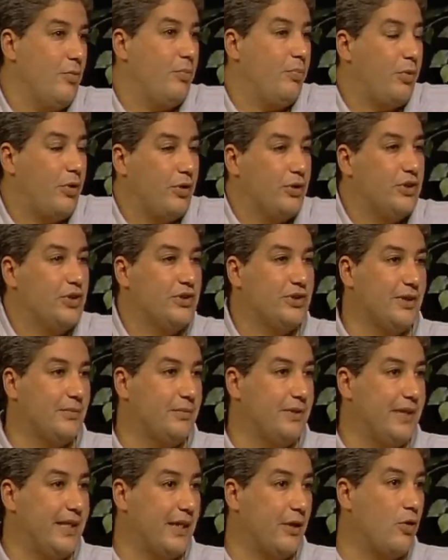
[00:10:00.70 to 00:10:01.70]
purchase
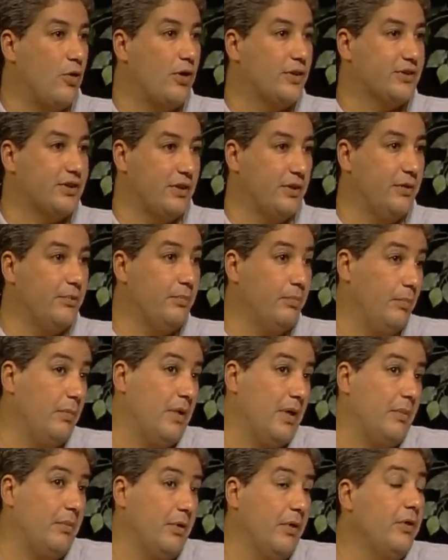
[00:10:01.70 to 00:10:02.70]
something that costs
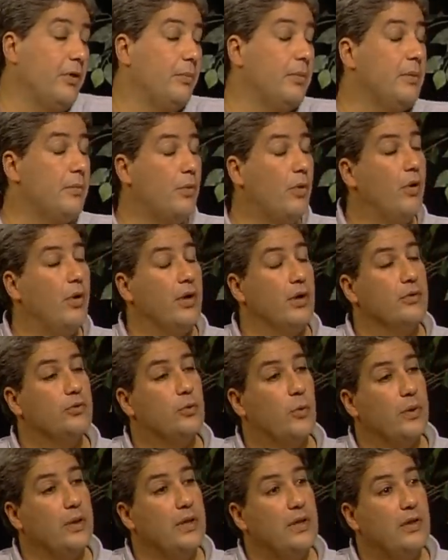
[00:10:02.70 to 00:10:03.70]
a little bit more,
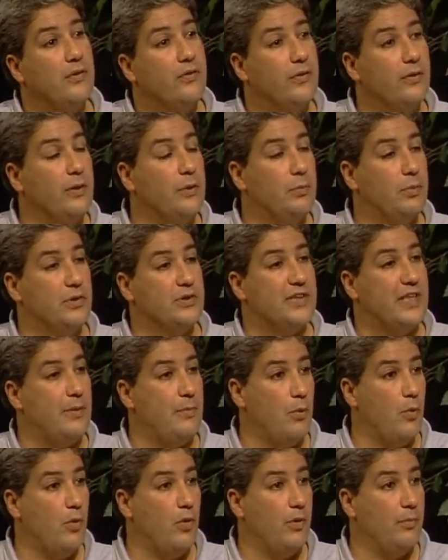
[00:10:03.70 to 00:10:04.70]
20 to 30%
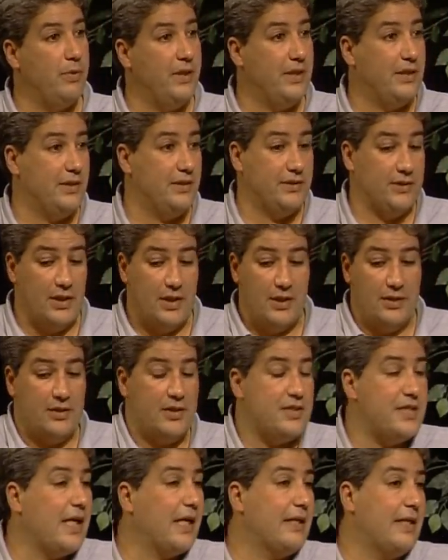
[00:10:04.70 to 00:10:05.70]
more, because
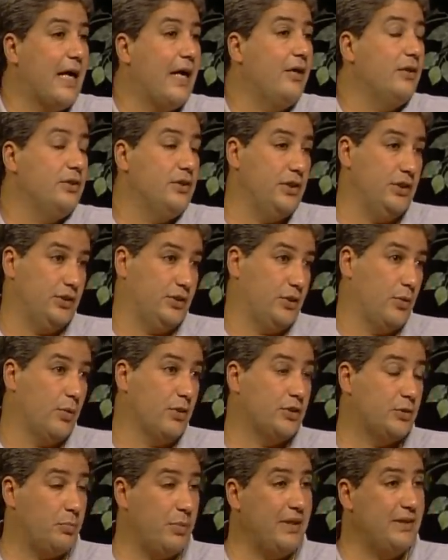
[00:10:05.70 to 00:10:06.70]
the technology is so
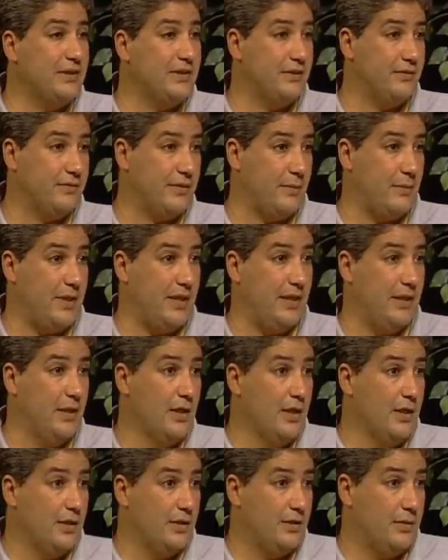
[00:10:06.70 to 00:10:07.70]
expensive. I mean,
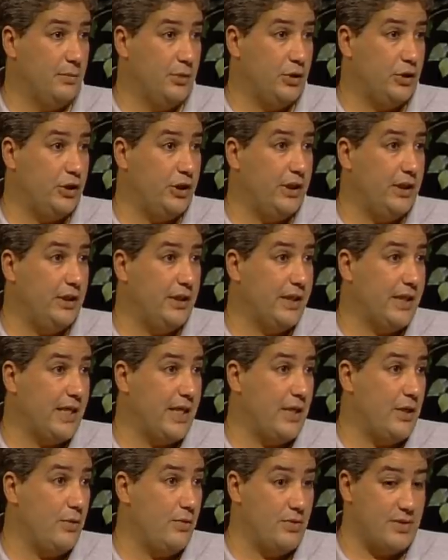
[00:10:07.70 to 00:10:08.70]
the machine that
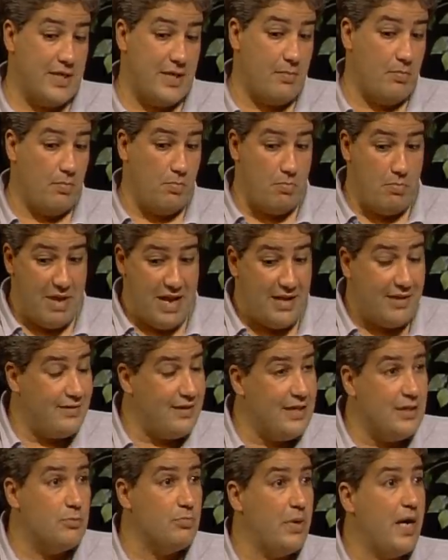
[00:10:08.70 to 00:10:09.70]
I use that make
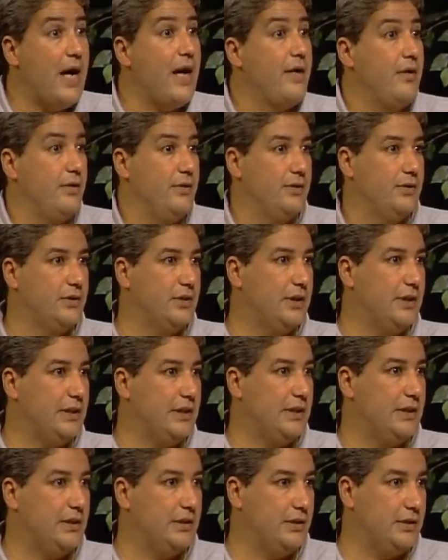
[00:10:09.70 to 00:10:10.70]
these bottles
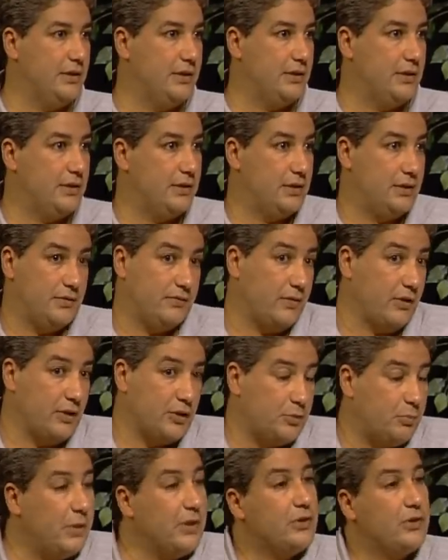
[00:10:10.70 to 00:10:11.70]
is a very
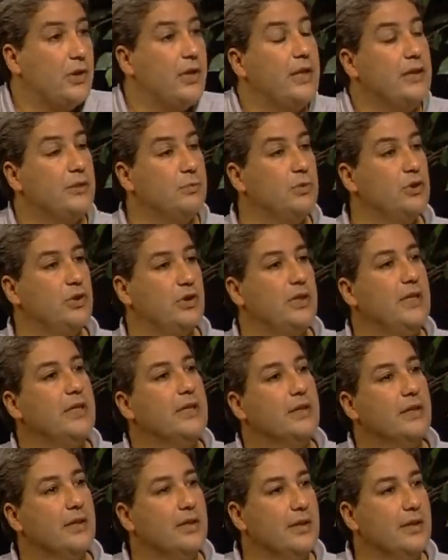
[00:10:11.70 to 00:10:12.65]
specialized machine.